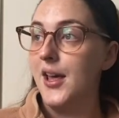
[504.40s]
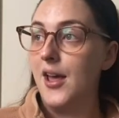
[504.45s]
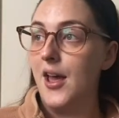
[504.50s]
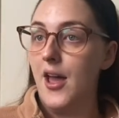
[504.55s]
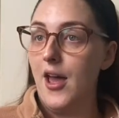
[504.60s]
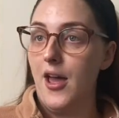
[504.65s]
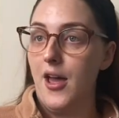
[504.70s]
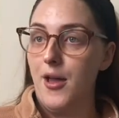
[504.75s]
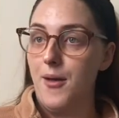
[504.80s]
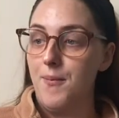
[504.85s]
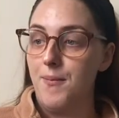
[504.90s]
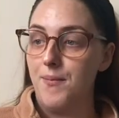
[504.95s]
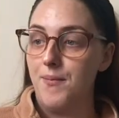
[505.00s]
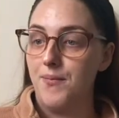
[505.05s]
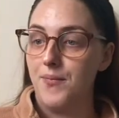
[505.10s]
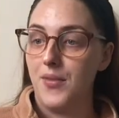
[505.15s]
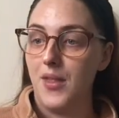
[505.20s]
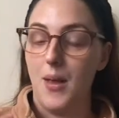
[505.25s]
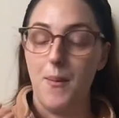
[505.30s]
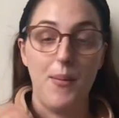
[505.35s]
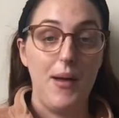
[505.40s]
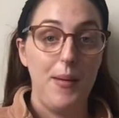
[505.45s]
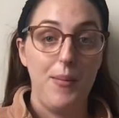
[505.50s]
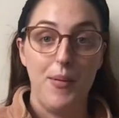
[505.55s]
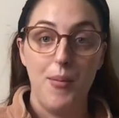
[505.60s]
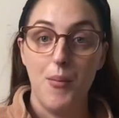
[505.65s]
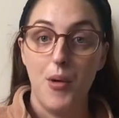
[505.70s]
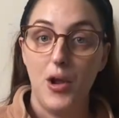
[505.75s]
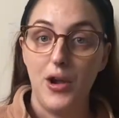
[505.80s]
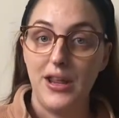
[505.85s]
a
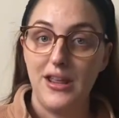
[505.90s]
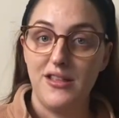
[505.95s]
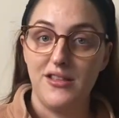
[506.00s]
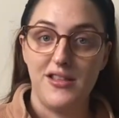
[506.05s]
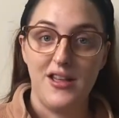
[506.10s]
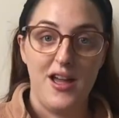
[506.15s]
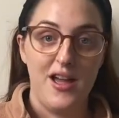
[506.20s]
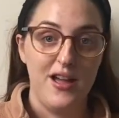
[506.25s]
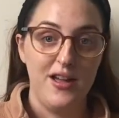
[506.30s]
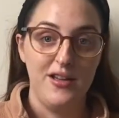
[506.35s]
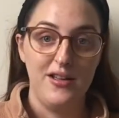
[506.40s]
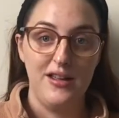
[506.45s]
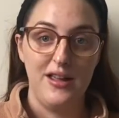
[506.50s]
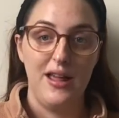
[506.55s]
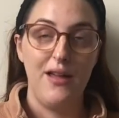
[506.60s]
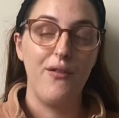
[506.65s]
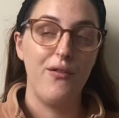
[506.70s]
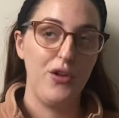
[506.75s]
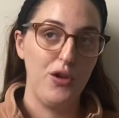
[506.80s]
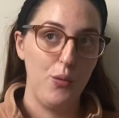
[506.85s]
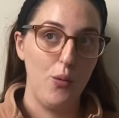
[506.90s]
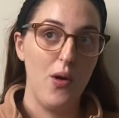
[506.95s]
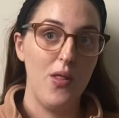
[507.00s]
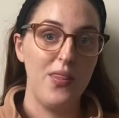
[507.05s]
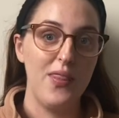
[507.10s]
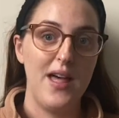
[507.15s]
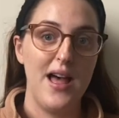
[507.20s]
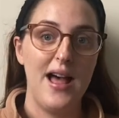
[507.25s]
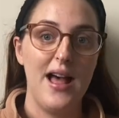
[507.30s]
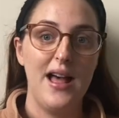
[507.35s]
baby monitor if you
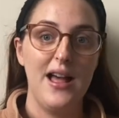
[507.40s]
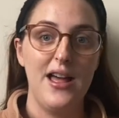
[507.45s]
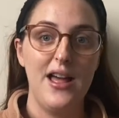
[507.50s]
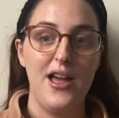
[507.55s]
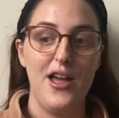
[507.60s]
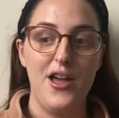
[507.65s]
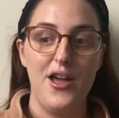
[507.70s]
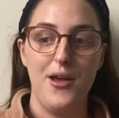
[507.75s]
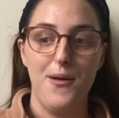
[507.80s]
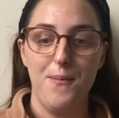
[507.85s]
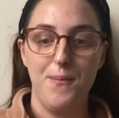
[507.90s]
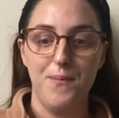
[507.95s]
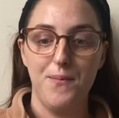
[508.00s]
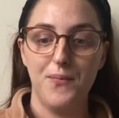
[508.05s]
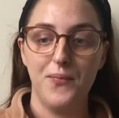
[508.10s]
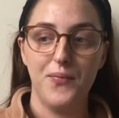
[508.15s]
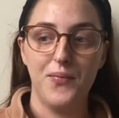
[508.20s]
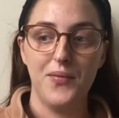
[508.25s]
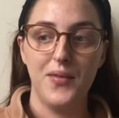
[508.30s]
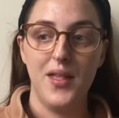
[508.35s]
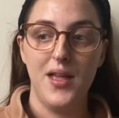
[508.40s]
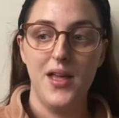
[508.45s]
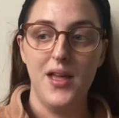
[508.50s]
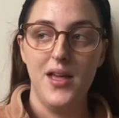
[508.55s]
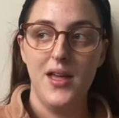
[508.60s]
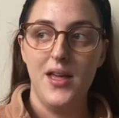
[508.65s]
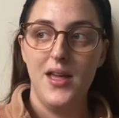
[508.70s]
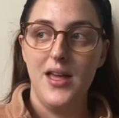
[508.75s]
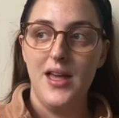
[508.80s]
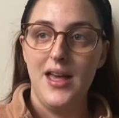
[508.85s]
want that. I'm
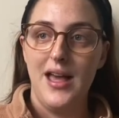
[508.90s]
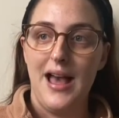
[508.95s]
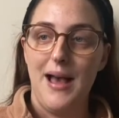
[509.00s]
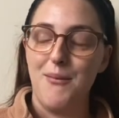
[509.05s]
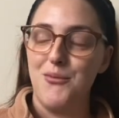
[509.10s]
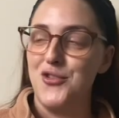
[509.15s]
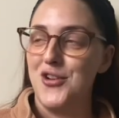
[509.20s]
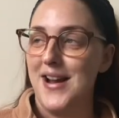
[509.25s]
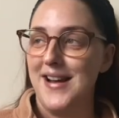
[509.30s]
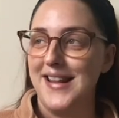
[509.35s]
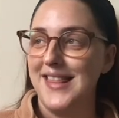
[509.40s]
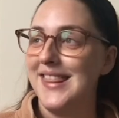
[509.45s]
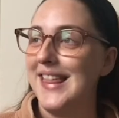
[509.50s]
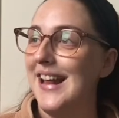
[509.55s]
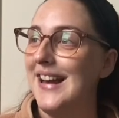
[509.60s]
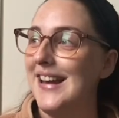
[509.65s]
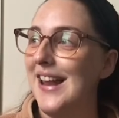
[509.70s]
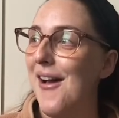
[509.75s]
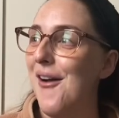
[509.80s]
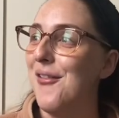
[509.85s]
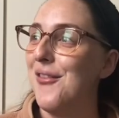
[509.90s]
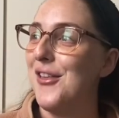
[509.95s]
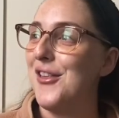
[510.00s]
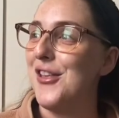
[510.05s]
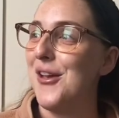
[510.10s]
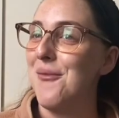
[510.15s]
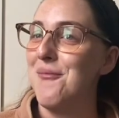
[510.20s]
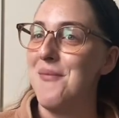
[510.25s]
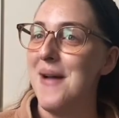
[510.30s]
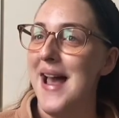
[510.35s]
trying to think now off the
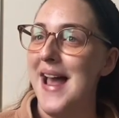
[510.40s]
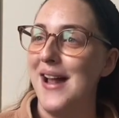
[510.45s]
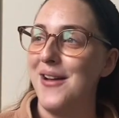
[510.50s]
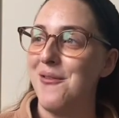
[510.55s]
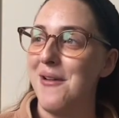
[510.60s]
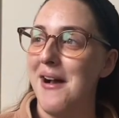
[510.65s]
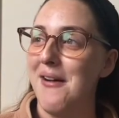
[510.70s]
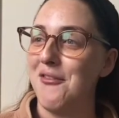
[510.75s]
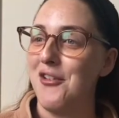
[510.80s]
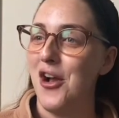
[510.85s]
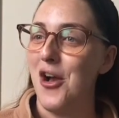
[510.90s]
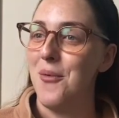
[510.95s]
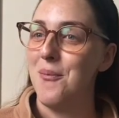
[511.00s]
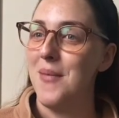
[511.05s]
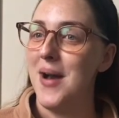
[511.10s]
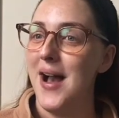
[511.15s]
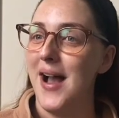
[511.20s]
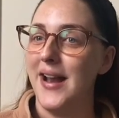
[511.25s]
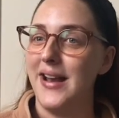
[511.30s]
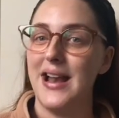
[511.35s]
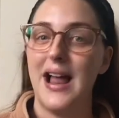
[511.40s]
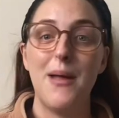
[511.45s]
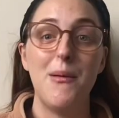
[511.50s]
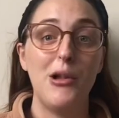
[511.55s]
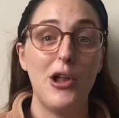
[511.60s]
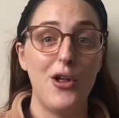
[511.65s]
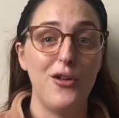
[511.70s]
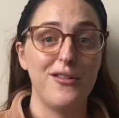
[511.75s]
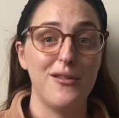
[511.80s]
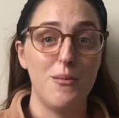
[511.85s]
top of my head what I've got on mine, like
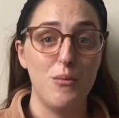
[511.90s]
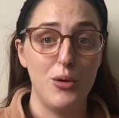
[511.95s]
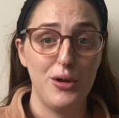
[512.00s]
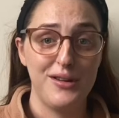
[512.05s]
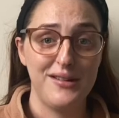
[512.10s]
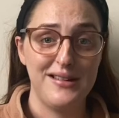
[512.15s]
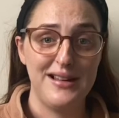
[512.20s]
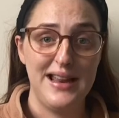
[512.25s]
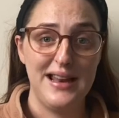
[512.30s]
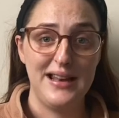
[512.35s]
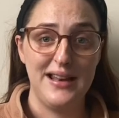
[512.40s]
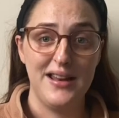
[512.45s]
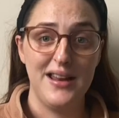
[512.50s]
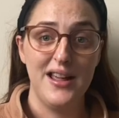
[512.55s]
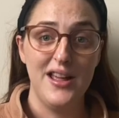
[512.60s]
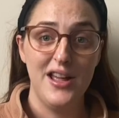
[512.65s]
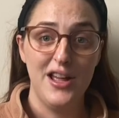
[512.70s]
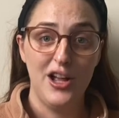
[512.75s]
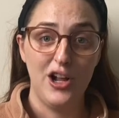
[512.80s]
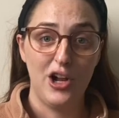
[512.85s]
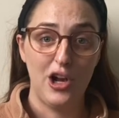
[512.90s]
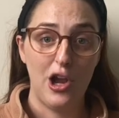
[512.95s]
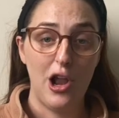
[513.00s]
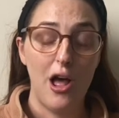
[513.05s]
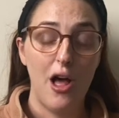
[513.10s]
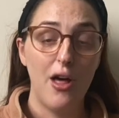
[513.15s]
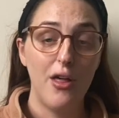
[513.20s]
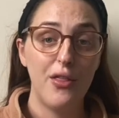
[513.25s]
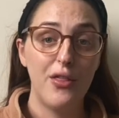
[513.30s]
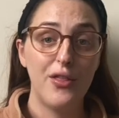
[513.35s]
loads of muslin
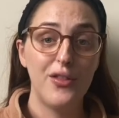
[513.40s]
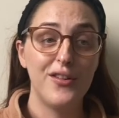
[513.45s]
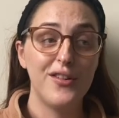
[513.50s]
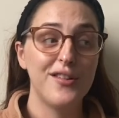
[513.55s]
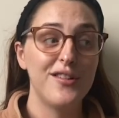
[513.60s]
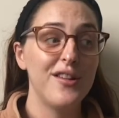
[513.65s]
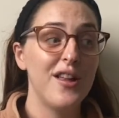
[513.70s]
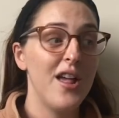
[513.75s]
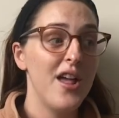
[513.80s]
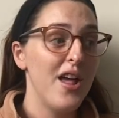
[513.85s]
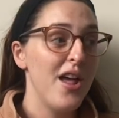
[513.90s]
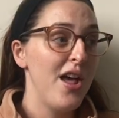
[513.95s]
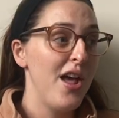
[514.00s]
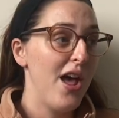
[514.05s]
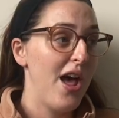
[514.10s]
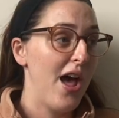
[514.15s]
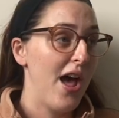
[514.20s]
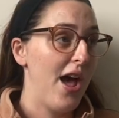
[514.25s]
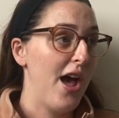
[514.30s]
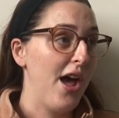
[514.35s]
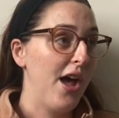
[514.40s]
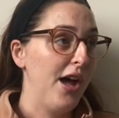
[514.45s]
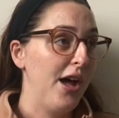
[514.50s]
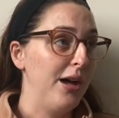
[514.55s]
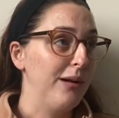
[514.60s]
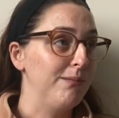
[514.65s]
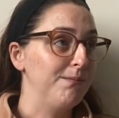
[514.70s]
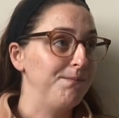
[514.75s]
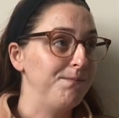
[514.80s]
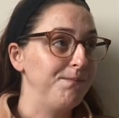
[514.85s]
cloths.
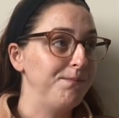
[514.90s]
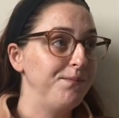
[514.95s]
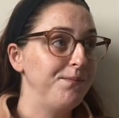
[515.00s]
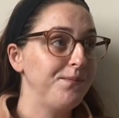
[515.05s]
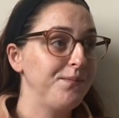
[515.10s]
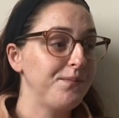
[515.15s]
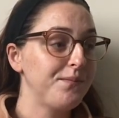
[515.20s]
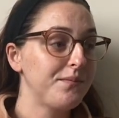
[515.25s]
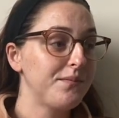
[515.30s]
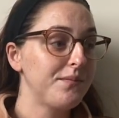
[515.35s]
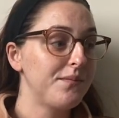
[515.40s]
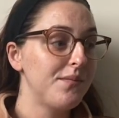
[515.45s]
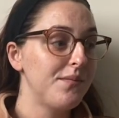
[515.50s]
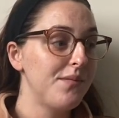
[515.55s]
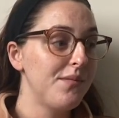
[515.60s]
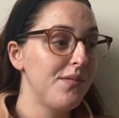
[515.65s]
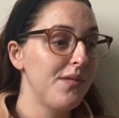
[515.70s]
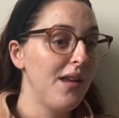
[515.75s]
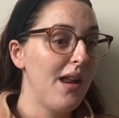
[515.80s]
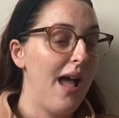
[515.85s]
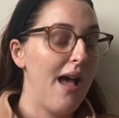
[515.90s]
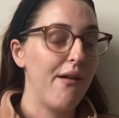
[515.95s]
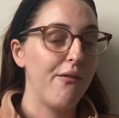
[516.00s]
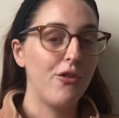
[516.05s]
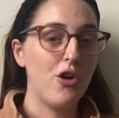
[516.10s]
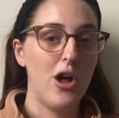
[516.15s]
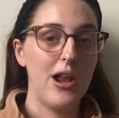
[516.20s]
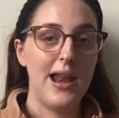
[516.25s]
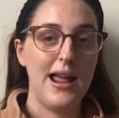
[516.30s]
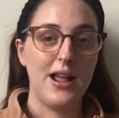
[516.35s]
I've
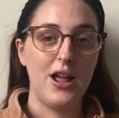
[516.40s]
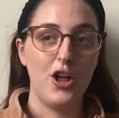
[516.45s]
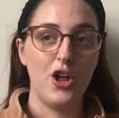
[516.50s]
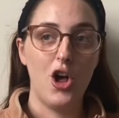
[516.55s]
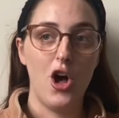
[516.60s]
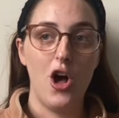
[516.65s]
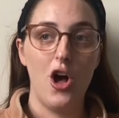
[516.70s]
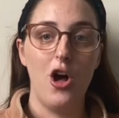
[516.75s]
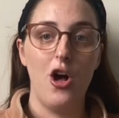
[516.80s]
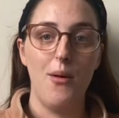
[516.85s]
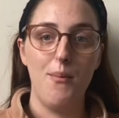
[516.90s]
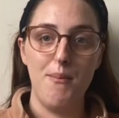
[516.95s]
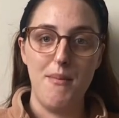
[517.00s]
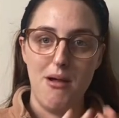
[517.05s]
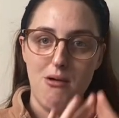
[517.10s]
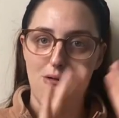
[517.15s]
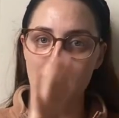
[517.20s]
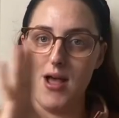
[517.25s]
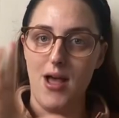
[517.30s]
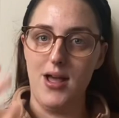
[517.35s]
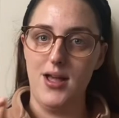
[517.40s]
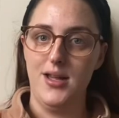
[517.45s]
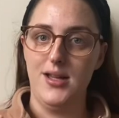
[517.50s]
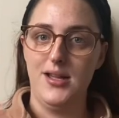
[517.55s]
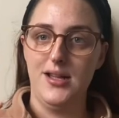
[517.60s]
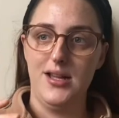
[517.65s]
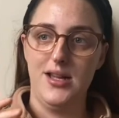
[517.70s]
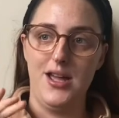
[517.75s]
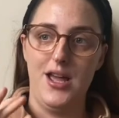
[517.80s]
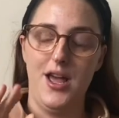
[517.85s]
got like a car mirror
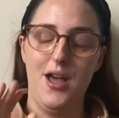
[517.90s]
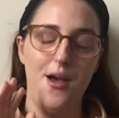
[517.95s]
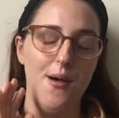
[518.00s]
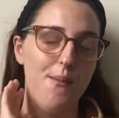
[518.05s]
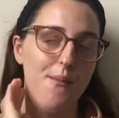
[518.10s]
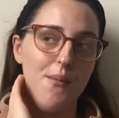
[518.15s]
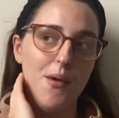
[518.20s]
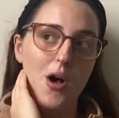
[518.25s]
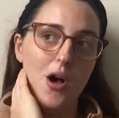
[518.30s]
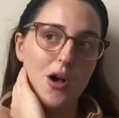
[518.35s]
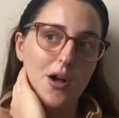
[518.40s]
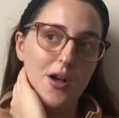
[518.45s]
on